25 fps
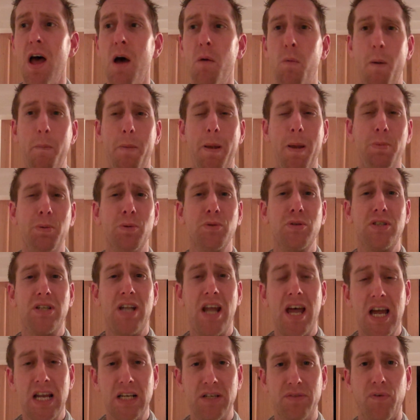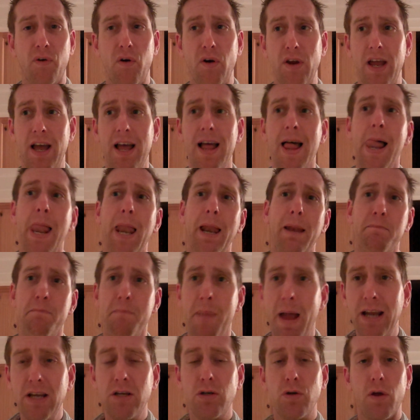When people search for you,
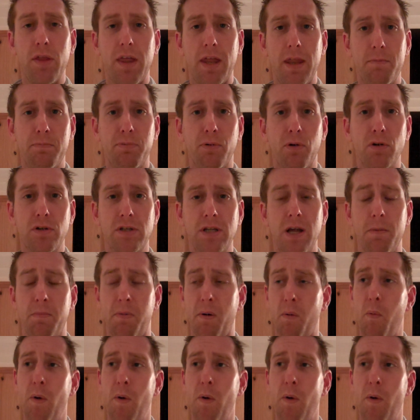make sure that they're brought up.